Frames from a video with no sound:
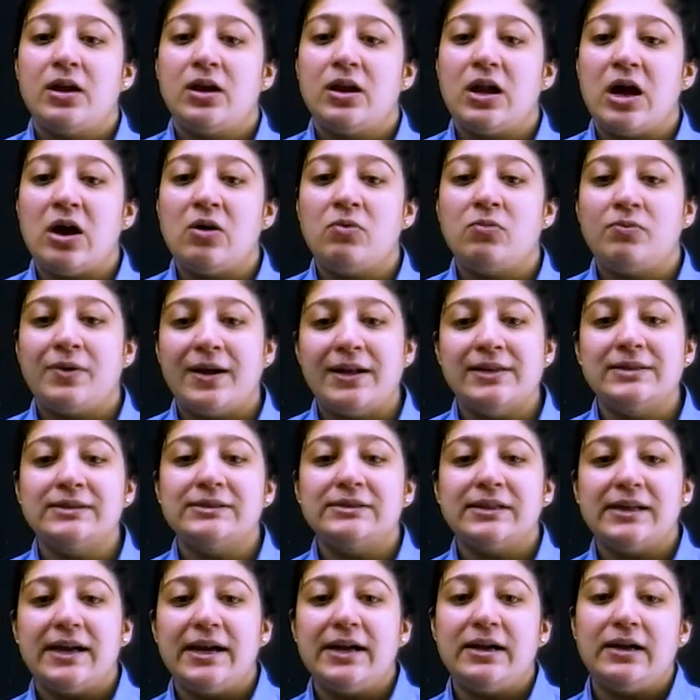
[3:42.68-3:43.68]
Now
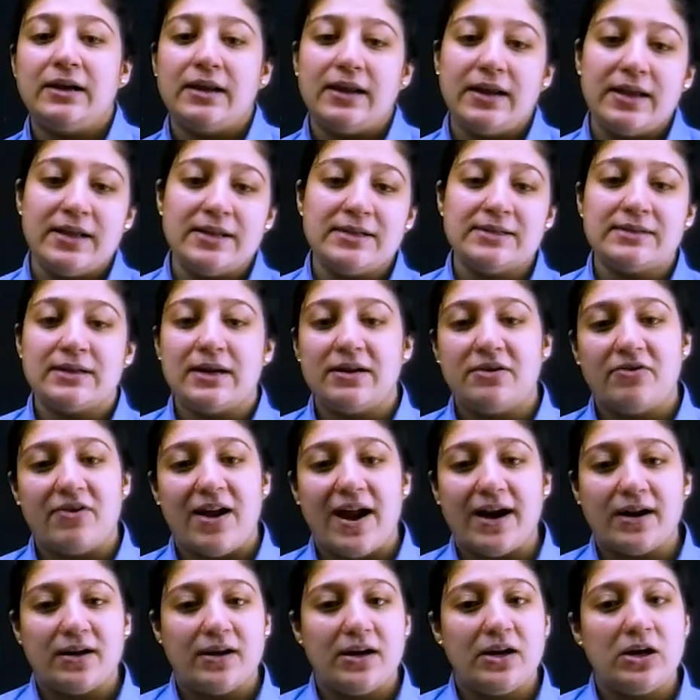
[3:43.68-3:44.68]
once it is
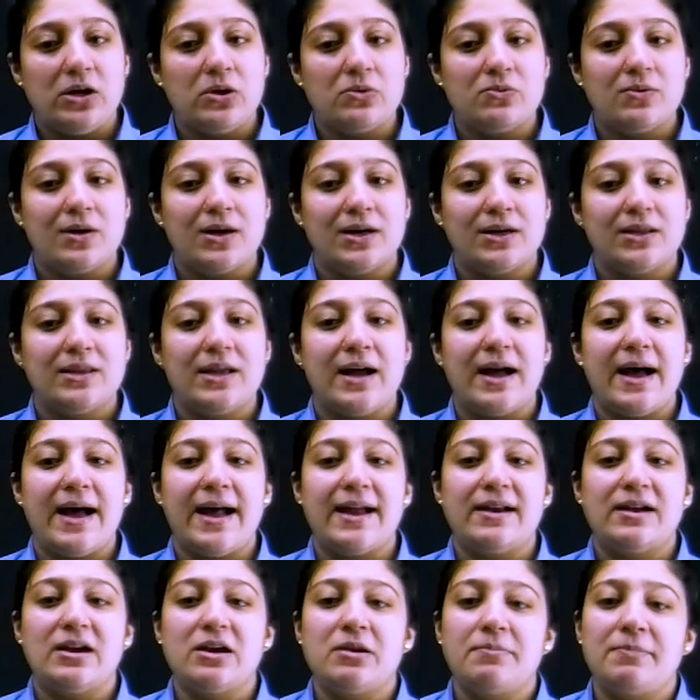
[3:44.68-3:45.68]
attracted toward the
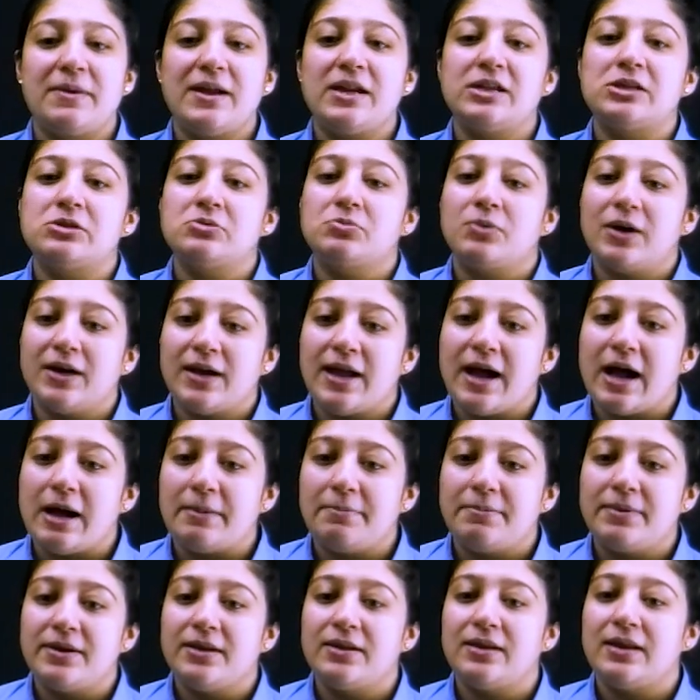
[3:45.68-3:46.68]
iron piece, what
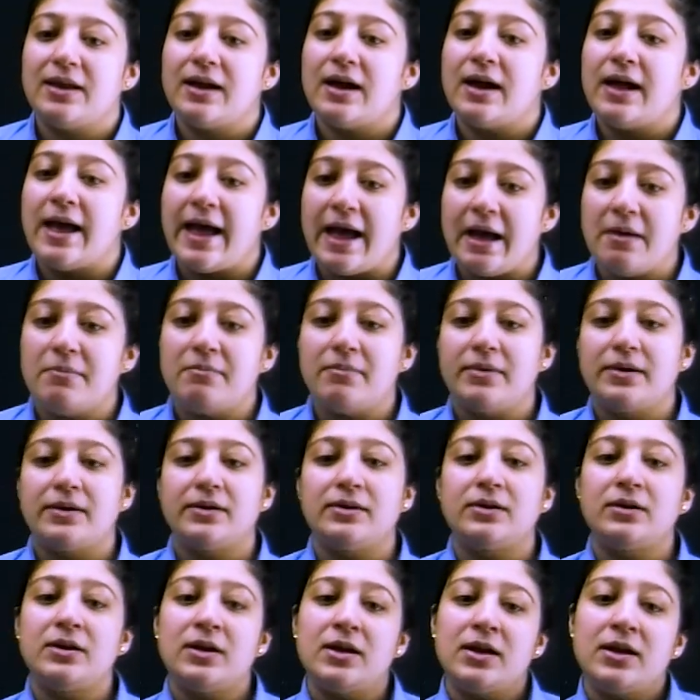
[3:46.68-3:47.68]
happens? The
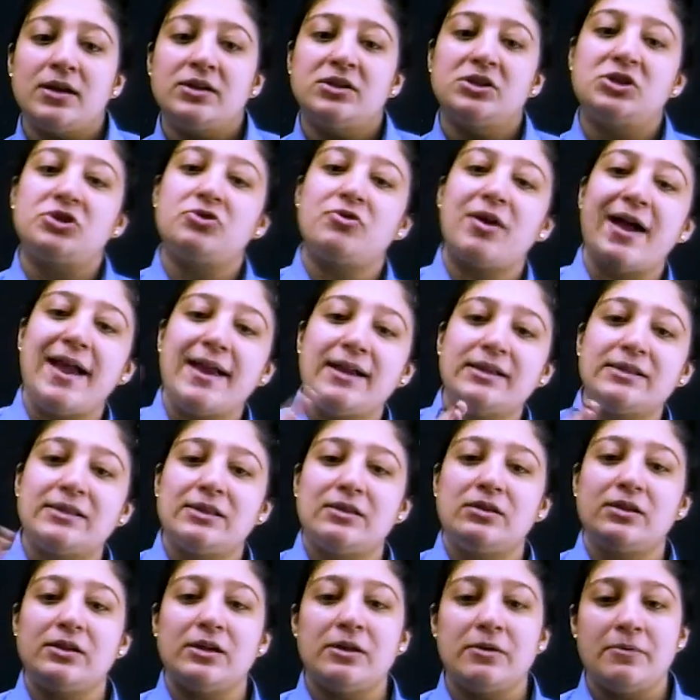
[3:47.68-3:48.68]
hammer strikes
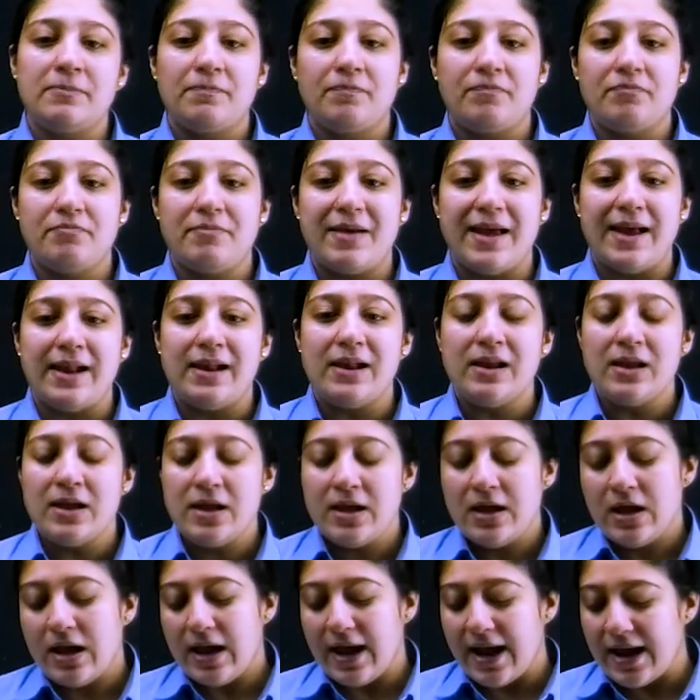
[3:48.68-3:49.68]
the bell
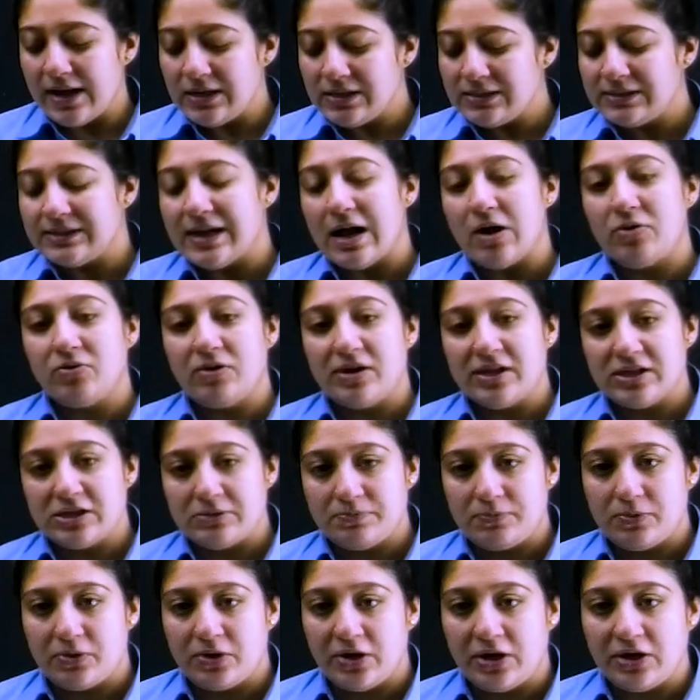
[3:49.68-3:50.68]
and sound
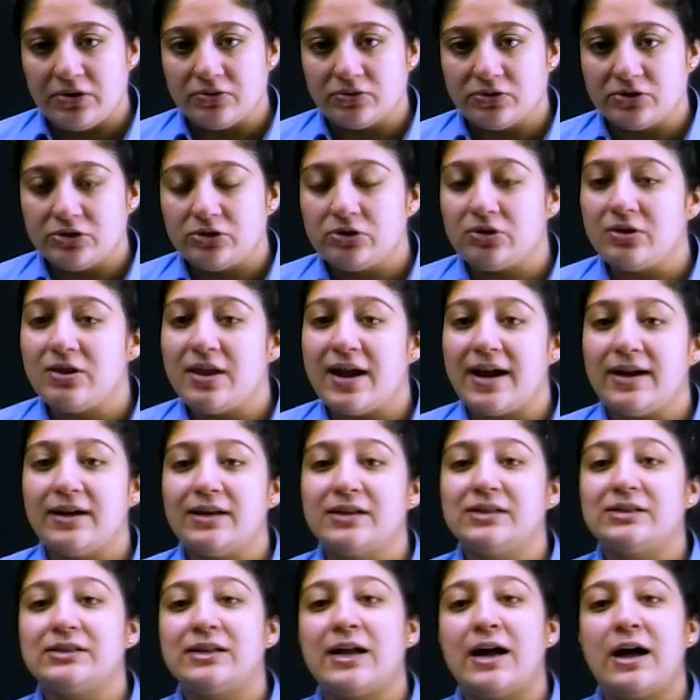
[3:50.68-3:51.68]
is produced. So that
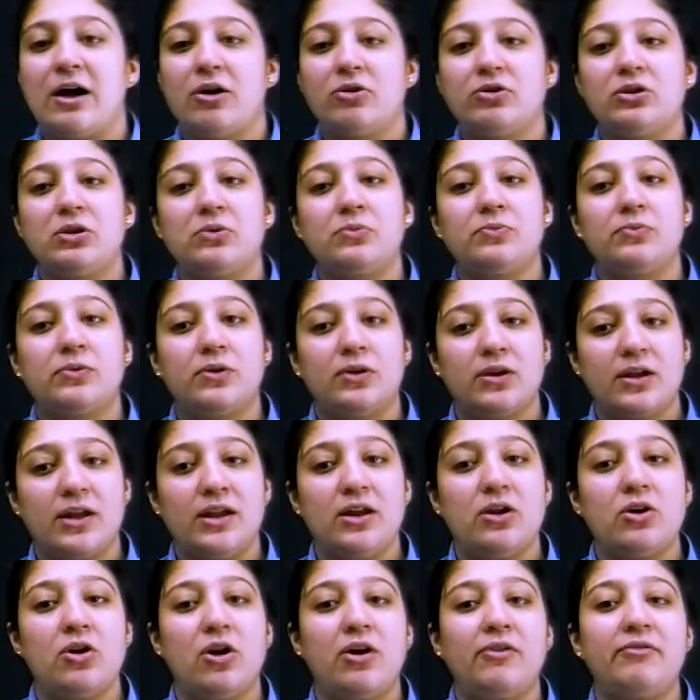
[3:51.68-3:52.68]
is how the
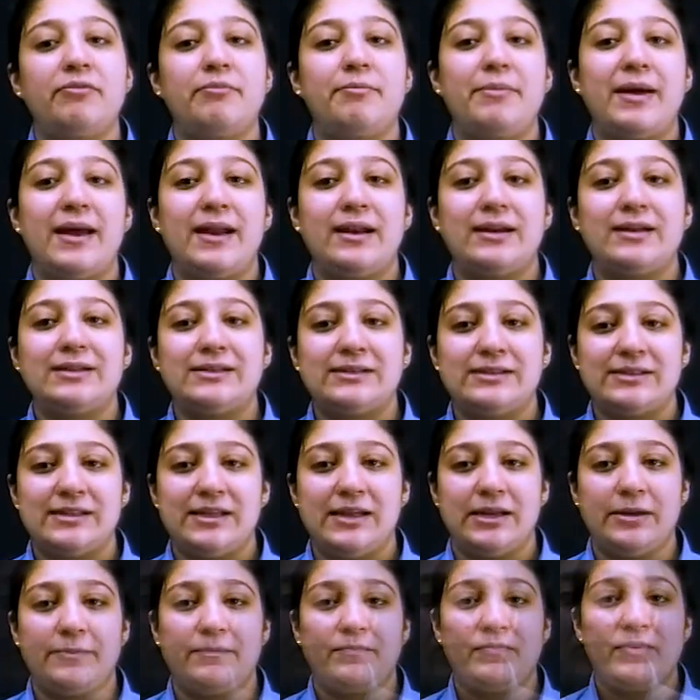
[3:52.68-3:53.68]
working of bell is
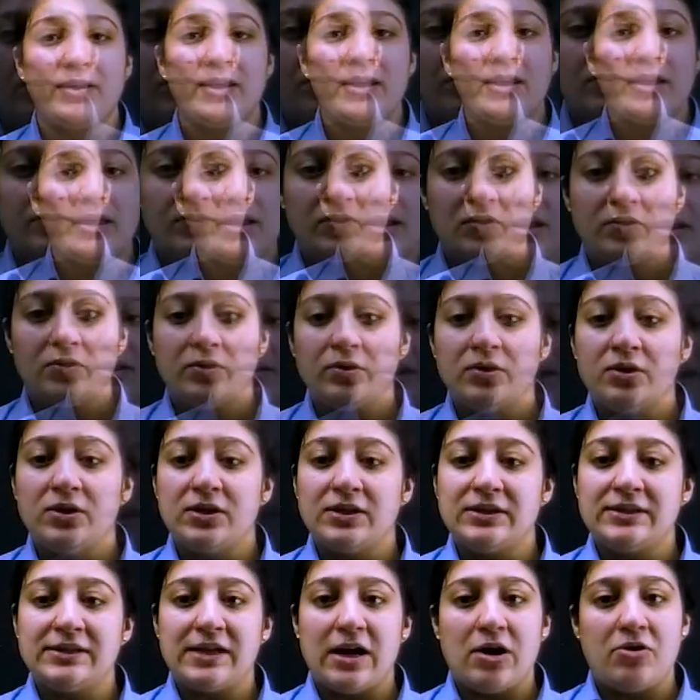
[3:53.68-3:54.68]
seen. So
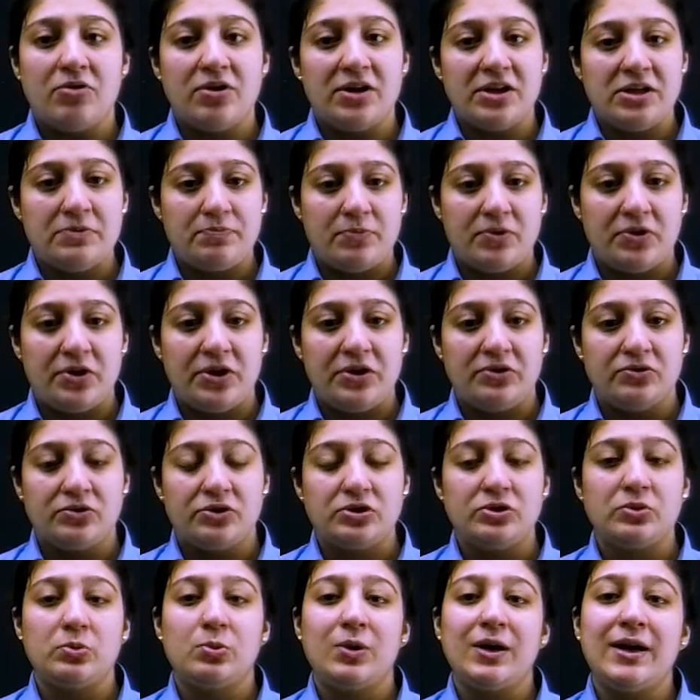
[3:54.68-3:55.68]
the sound is
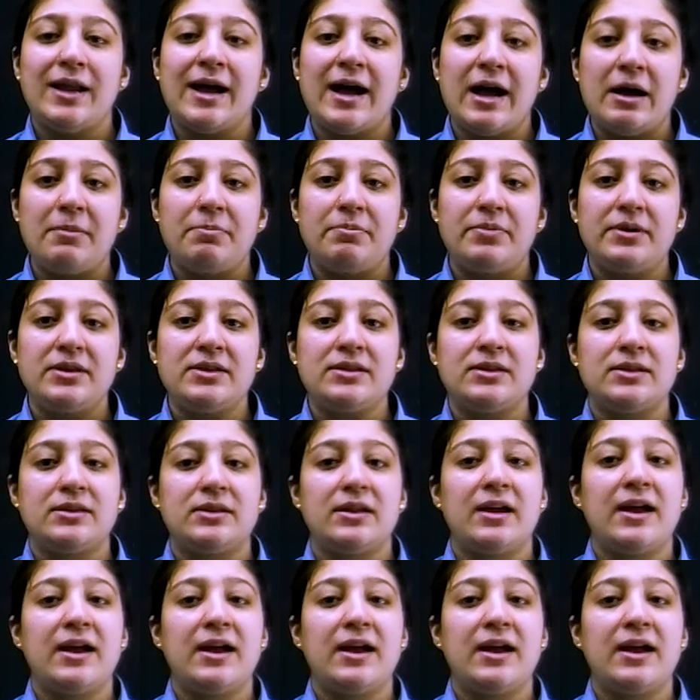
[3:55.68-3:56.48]
produced. So what happens?